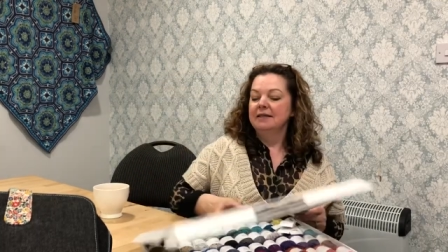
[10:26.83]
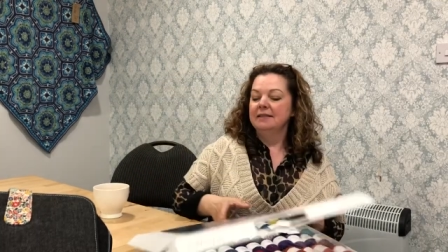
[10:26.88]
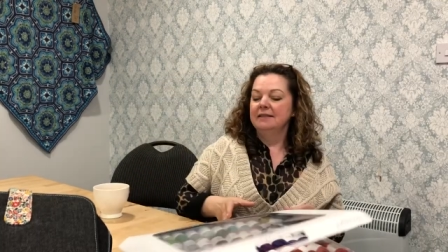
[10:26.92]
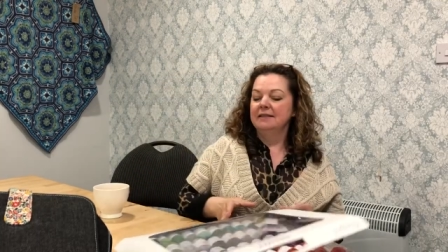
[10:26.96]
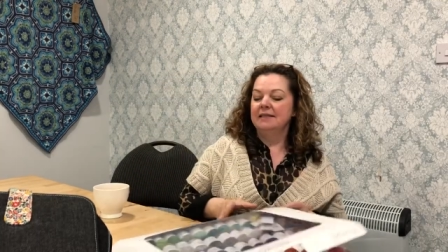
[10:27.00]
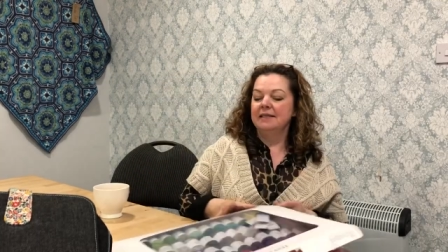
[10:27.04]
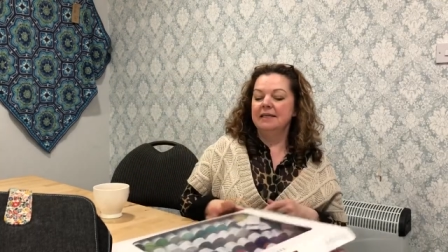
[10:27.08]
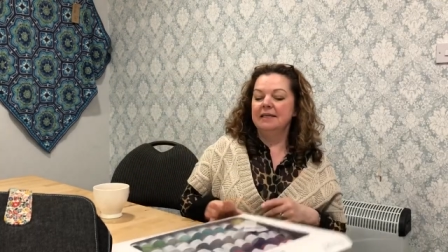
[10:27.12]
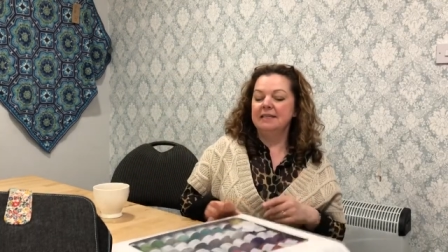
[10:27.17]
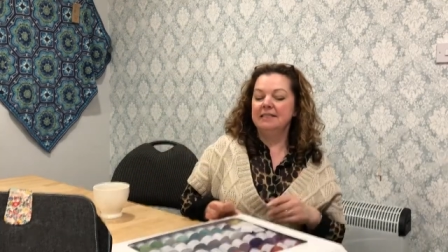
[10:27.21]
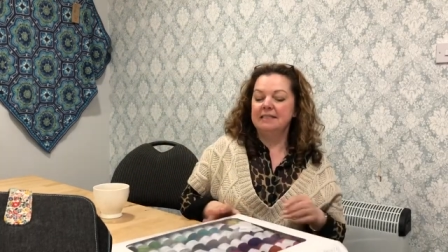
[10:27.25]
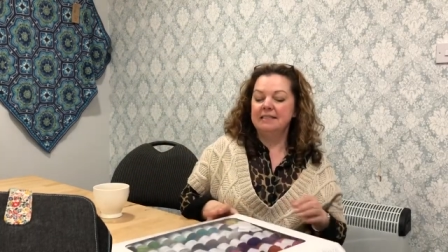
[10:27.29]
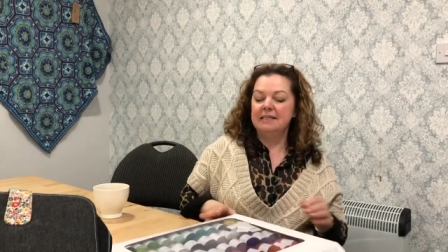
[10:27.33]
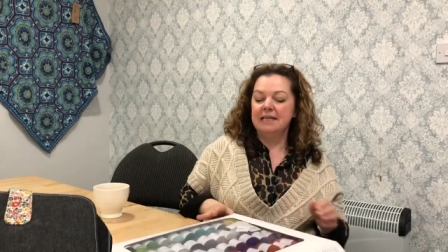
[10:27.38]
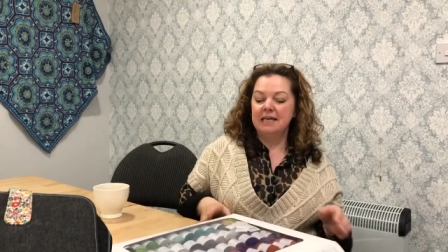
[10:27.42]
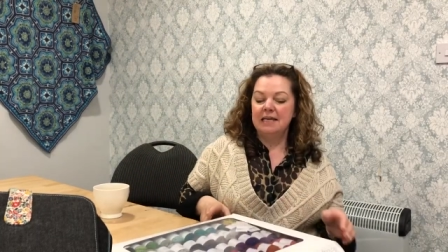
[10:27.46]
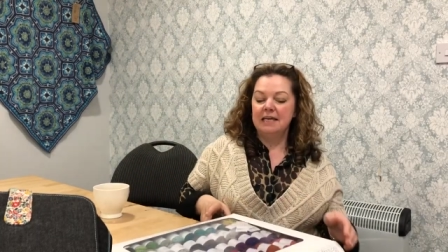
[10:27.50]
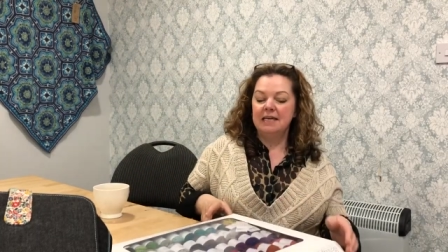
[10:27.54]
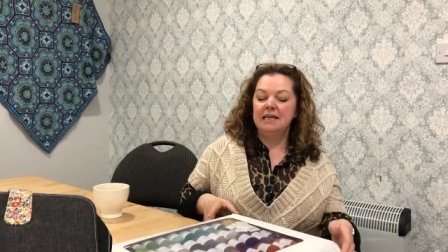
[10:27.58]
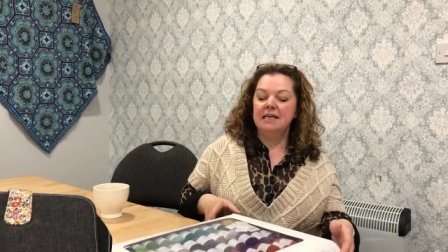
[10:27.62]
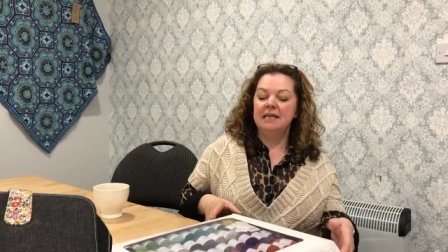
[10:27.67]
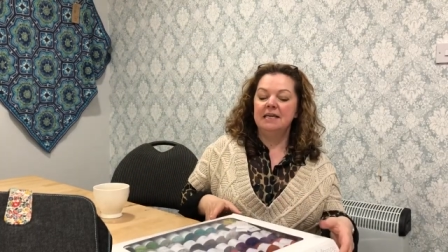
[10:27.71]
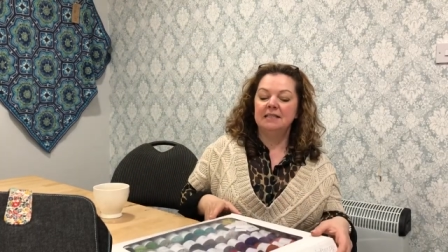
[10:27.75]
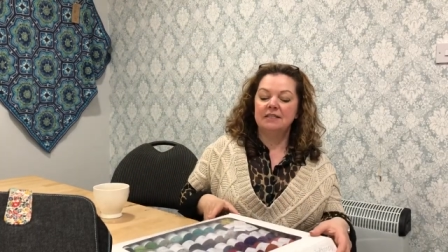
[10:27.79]
This
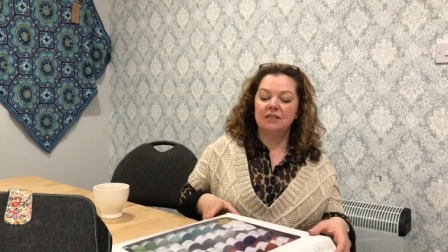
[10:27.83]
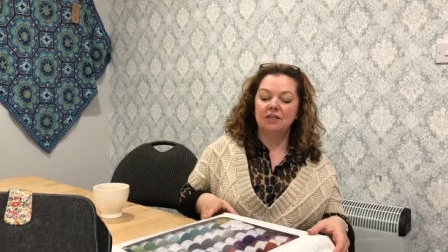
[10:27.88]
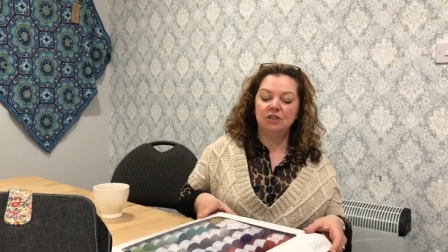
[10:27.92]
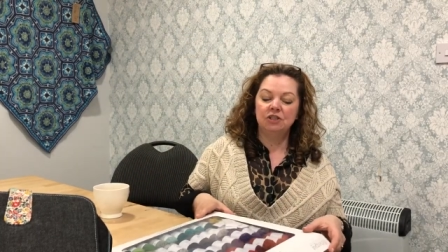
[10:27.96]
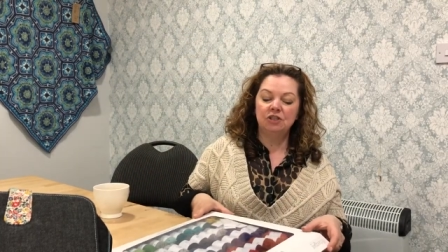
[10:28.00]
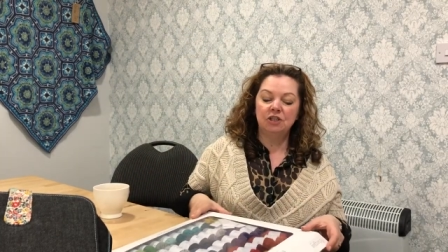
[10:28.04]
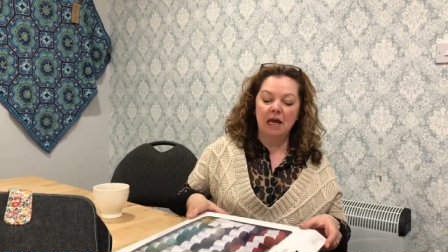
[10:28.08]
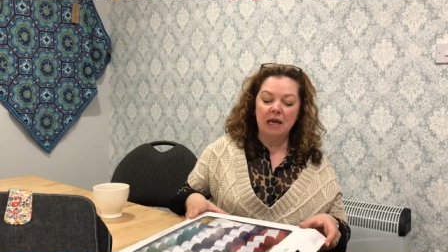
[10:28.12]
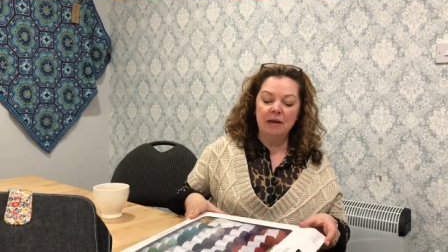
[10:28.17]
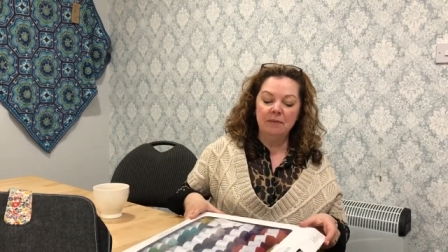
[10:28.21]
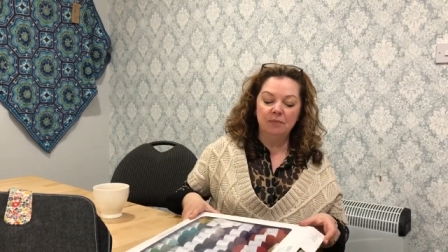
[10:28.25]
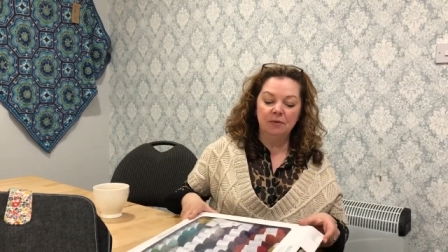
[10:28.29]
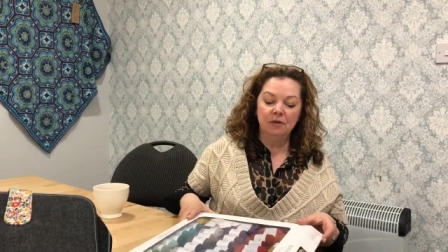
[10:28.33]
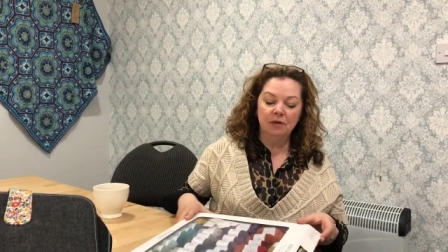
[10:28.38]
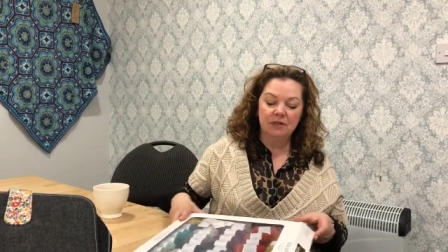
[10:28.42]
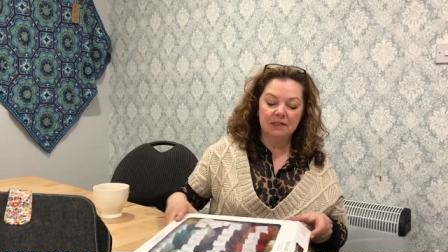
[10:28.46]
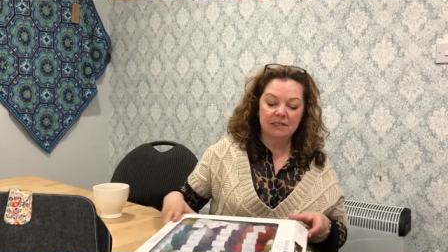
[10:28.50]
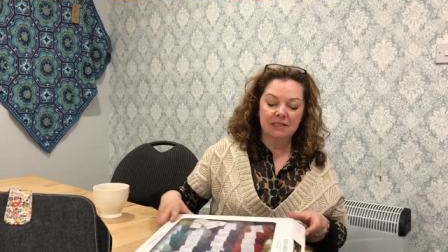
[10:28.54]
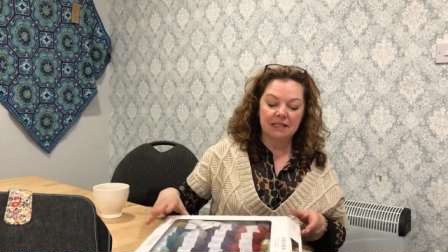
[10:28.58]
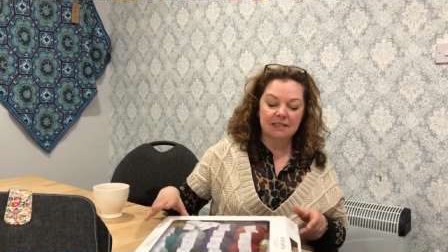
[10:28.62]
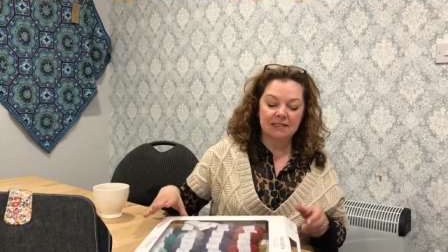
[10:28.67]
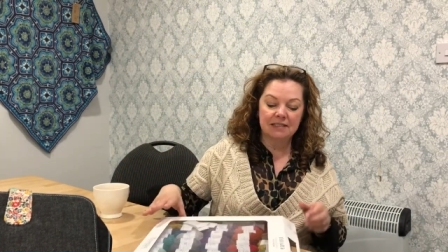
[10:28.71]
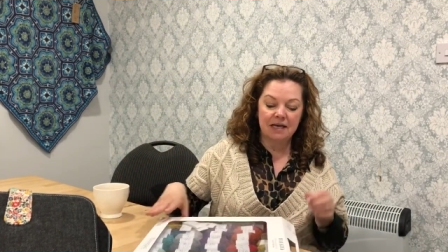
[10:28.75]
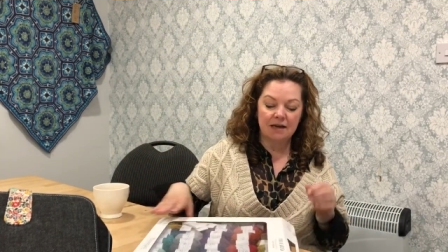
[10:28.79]
is
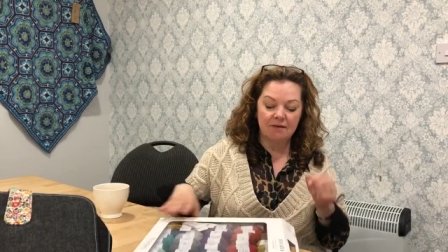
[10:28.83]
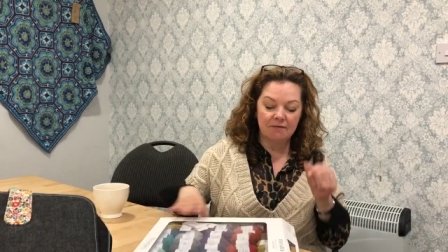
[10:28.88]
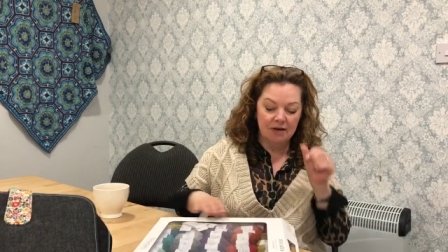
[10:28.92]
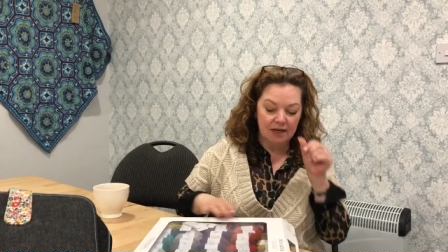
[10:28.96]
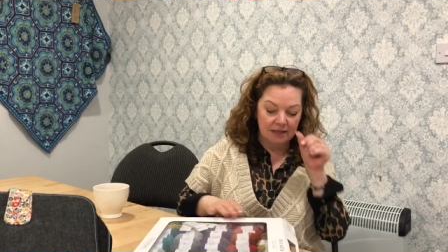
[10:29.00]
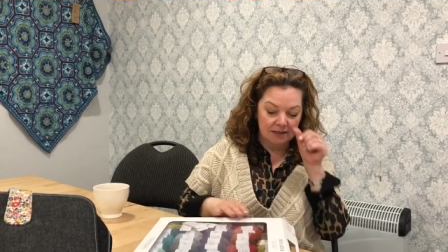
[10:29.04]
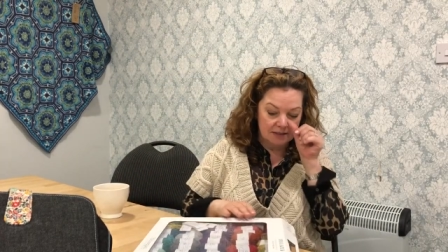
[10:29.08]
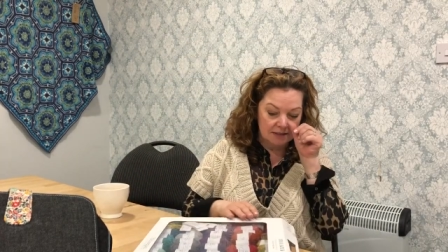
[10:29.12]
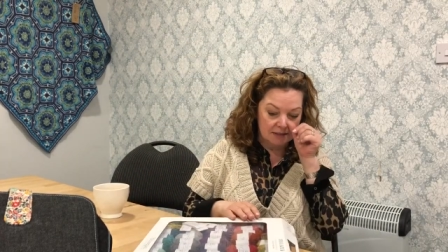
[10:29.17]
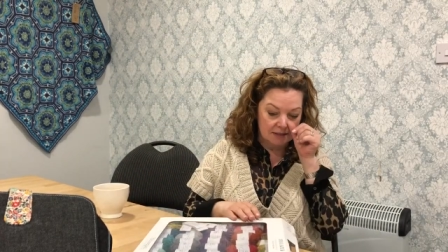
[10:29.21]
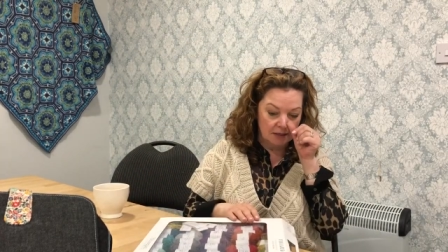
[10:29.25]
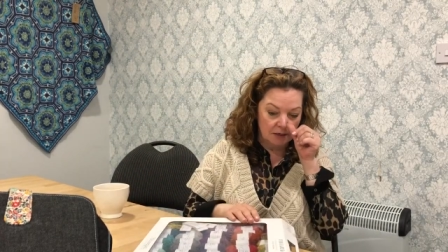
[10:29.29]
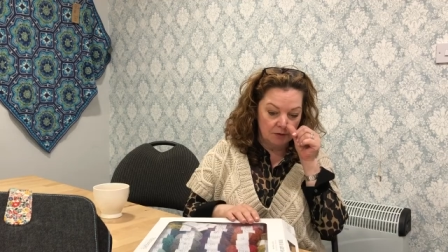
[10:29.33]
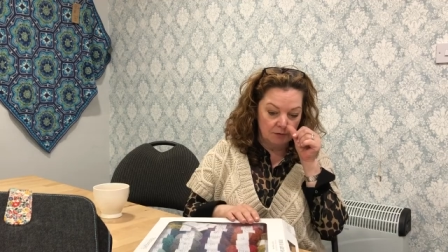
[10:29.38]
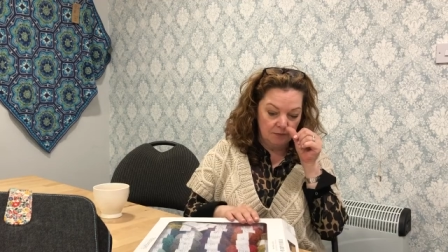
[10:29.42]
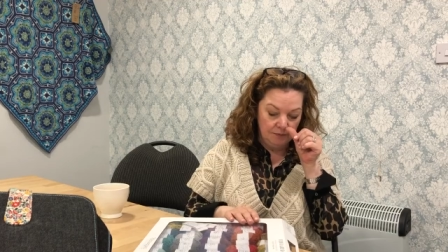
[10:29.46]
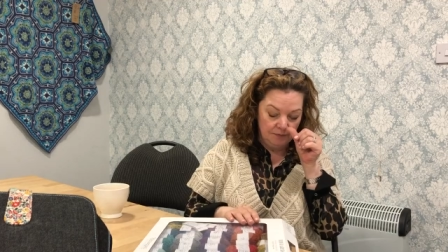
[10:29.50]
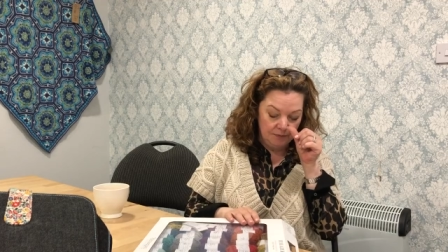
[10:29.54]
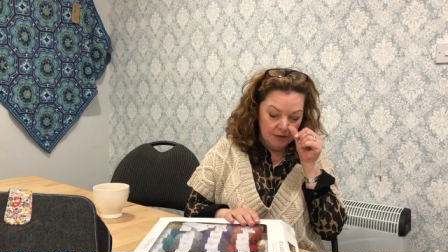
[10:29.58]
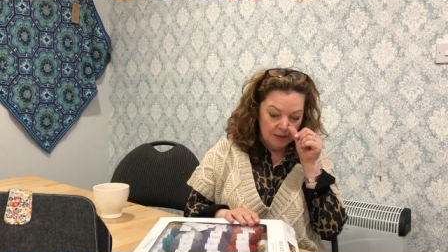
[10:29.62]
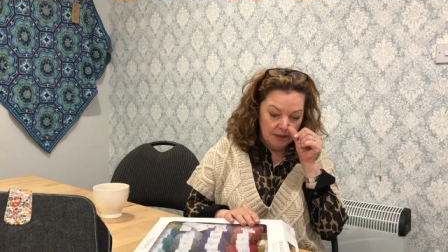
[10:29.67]
Scheepjes Terrazzo,